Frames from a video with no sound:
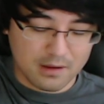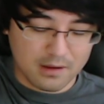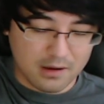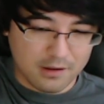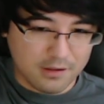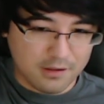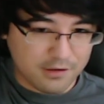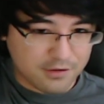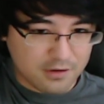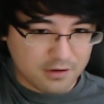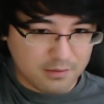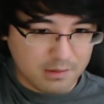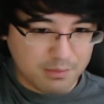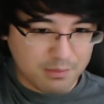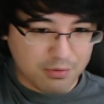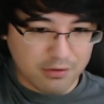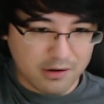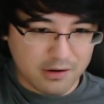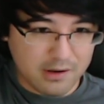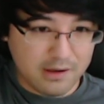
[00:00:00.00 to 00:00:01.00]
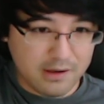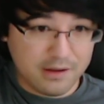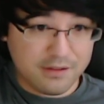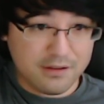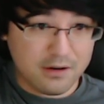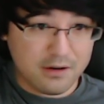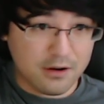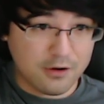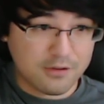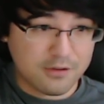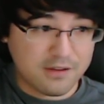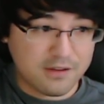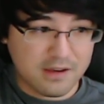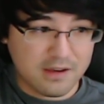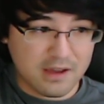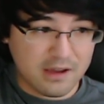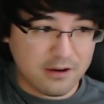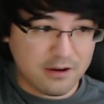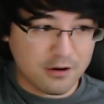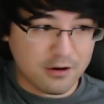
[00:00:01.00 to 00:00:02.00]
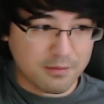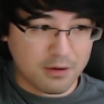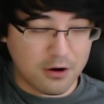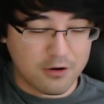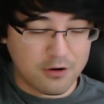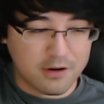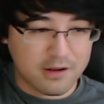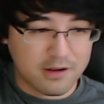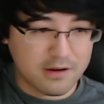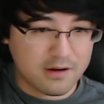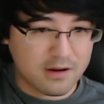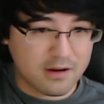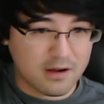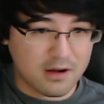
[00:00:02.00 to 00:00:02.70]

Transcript: I think it's going to be pretty easy to OTK your opponent.